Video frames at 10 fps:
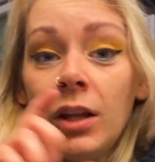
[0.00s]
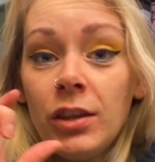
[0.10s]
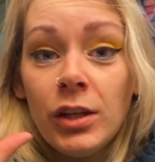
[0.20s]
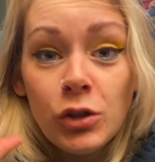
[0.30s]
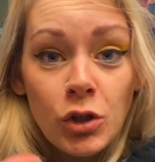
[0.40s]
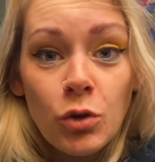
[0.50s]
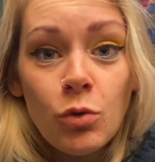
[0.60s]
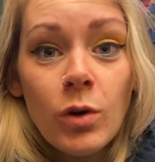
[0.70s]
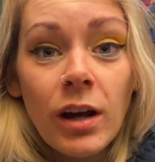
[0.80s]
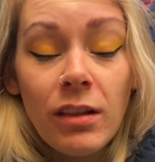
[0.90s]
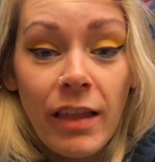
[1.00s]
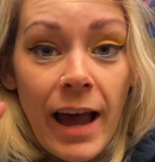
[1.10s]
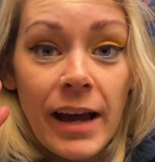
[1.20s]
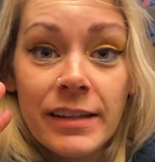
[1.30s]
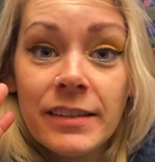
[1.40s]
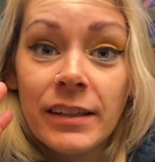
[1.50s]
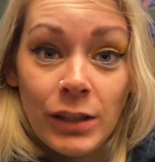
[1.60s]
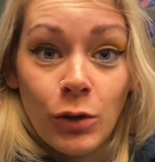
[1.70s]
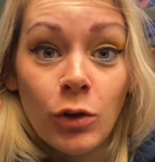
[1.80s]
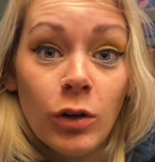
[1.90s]
these 2 glass
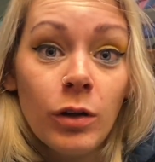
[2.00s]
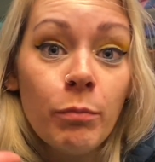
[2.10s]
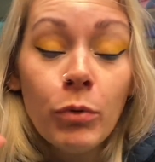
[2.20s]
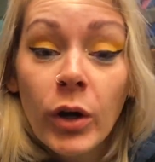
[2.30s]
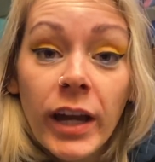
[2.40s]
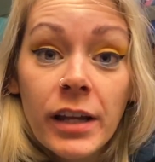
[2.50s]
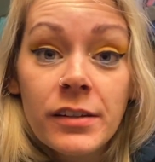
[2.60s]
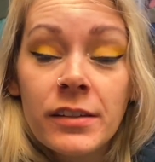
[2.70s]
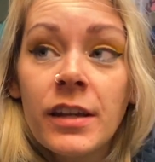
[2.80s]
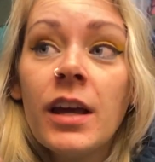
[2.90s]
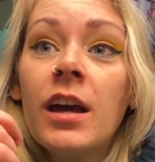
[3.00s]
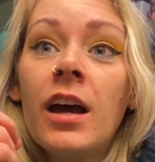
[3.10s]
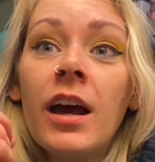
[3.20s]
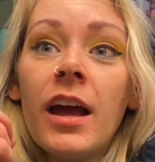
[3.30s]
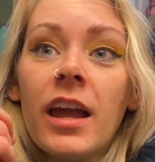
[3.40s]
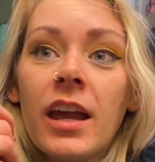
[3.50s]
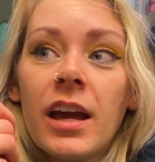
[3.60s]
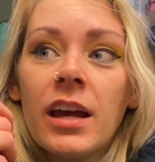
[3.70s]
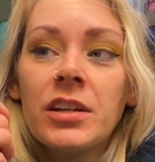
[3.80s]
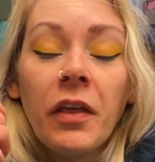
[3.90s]
eagle bookends,
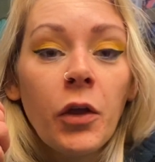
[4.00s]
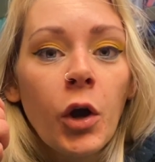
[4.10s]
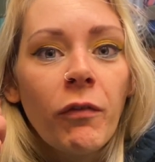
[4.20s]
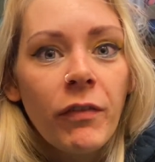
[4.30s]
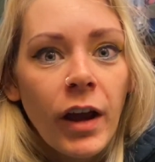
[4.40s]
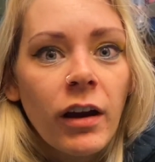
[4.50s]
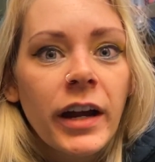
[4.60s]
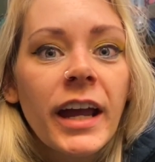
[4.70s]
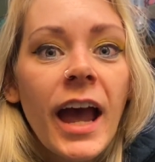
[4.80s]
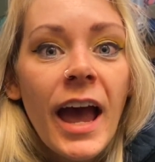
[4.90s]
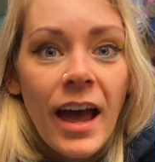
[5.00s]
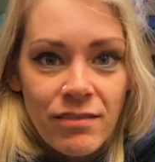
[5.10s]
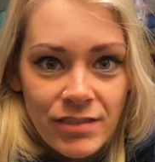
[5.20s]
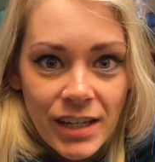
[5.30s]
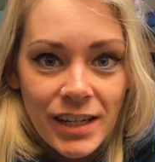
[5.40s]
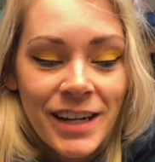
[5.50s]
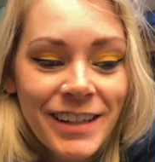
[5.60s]
and they're very heavy